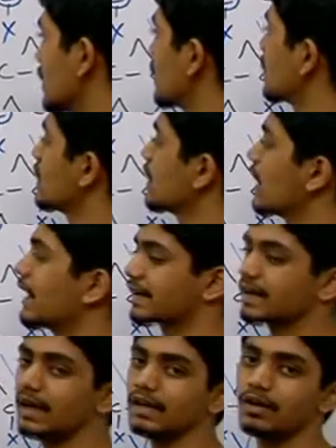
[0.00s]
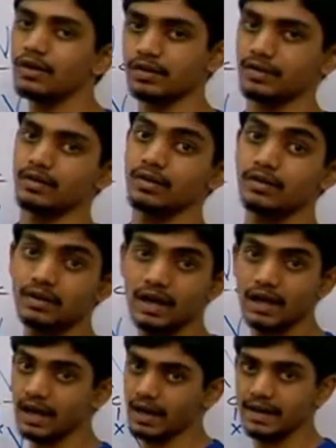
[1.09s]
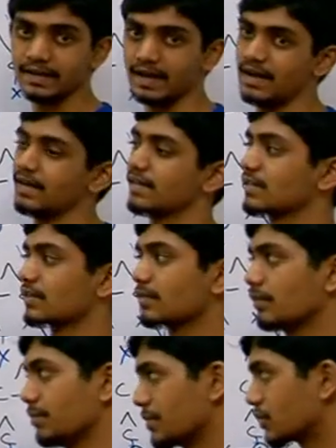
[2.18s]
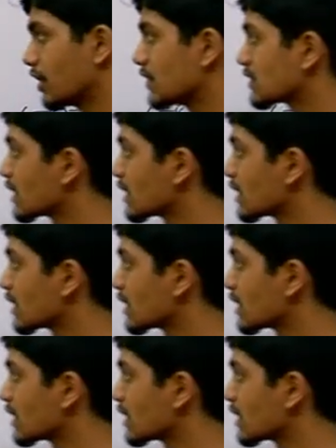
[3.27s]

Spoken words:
the alkyl or the allylic halides, because